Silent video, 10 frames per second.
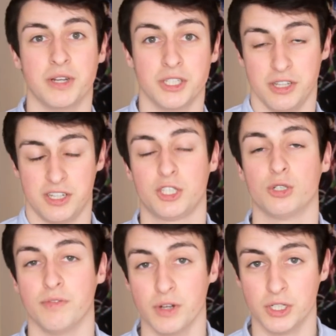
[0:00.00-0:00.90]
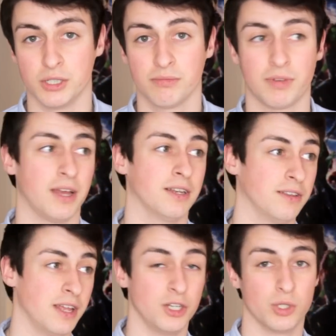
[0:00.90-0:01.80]
went into the Industrial Revolution
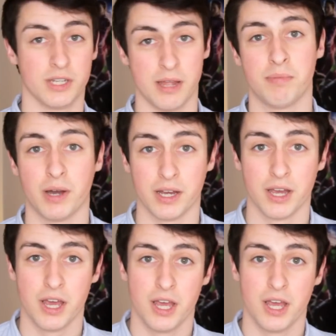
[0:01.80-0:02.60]
and then enjoyed an empire,